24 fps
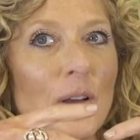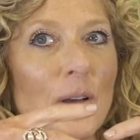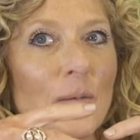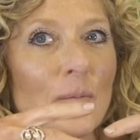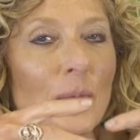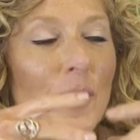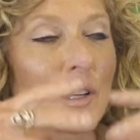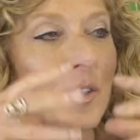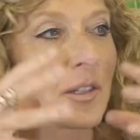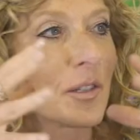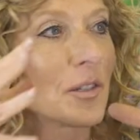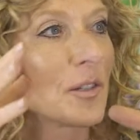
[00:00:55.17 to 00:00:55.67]

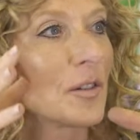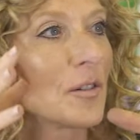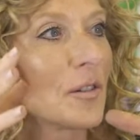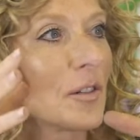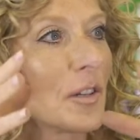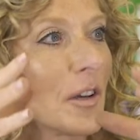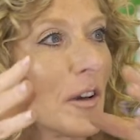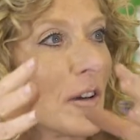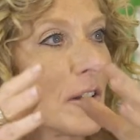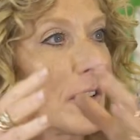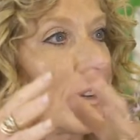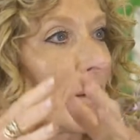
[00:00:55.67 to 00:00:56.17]
my
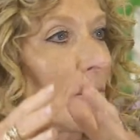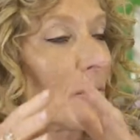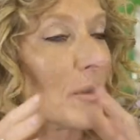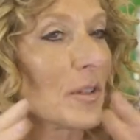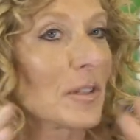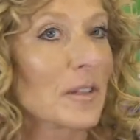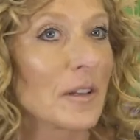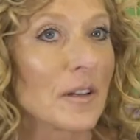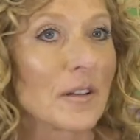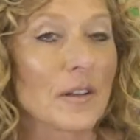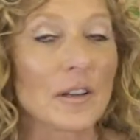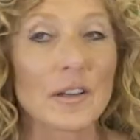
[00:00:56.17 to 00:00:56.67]
studio, and it
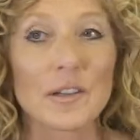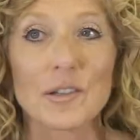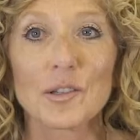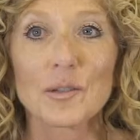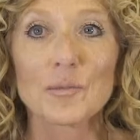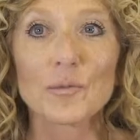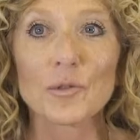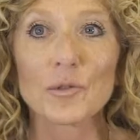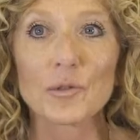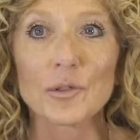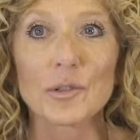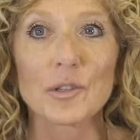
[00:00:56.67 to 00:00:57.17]
was a
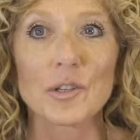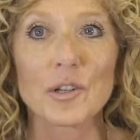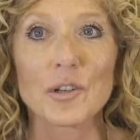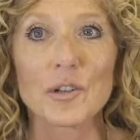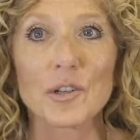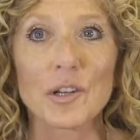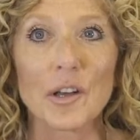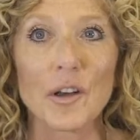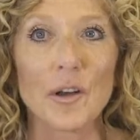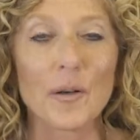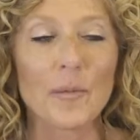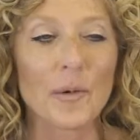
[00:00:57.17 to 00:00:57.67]
small
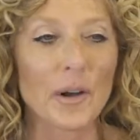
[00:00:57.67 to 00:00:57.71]
studio,